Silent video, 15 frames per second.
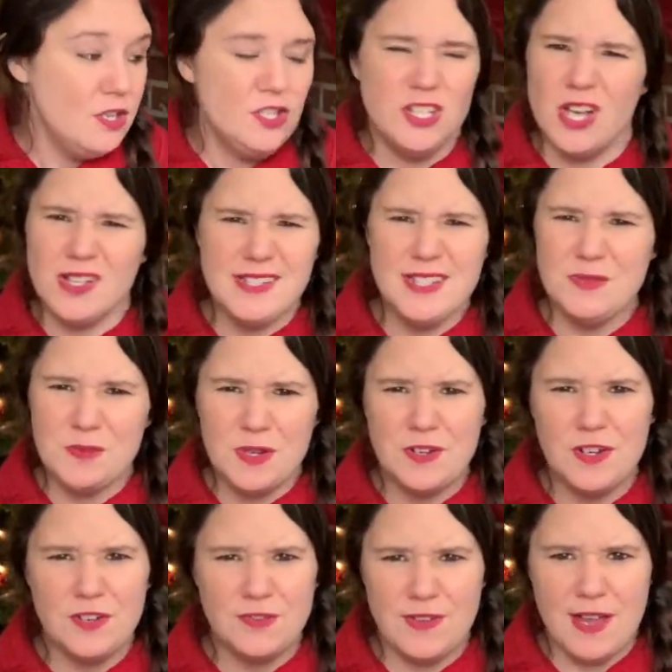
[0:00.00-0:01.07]
Chelsea's one
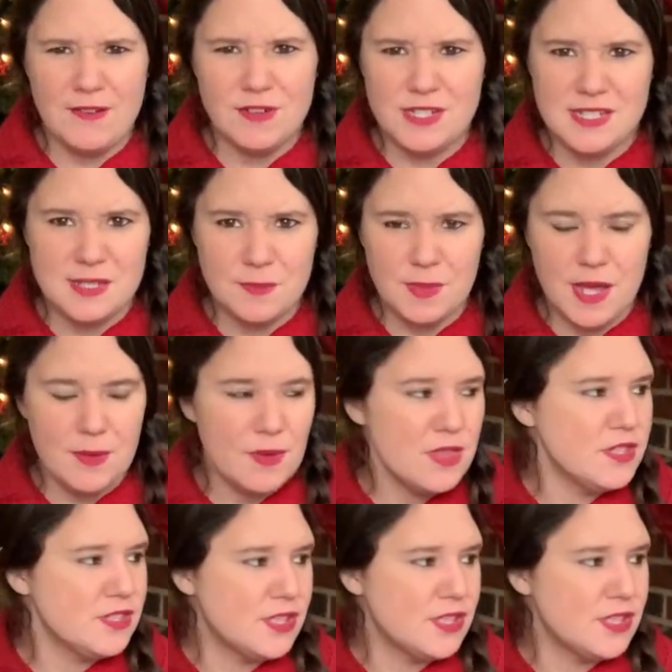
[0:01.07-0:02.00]
of her favorites to play with,